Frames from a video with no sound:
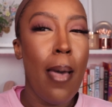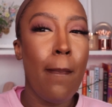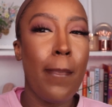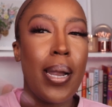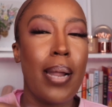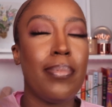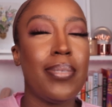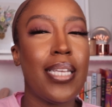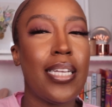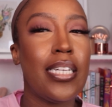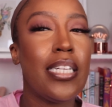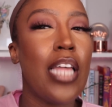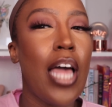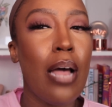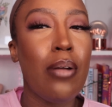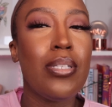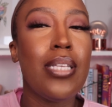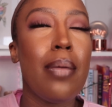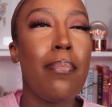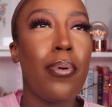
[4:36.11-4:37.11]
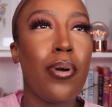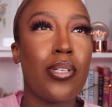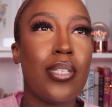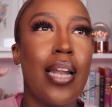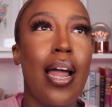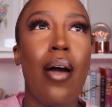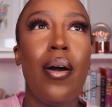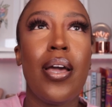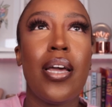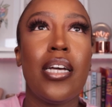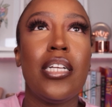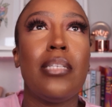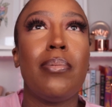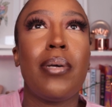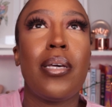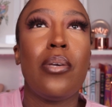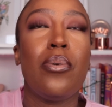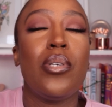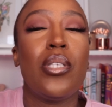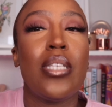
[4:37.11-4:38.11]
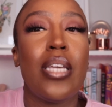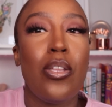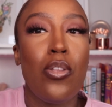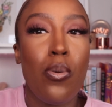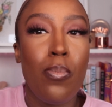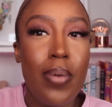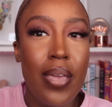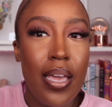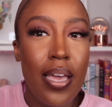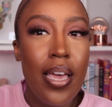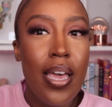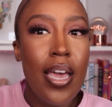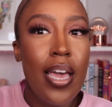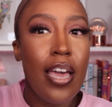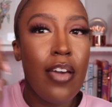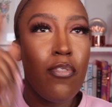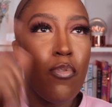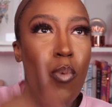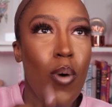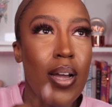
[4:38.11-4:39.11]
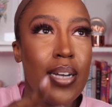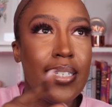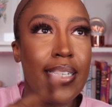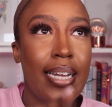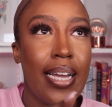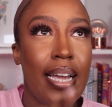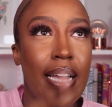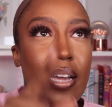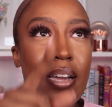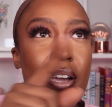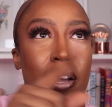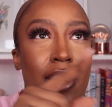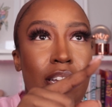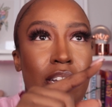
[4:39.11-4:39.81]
But I'm saying to the outside person, how inconspicuous can you be if one day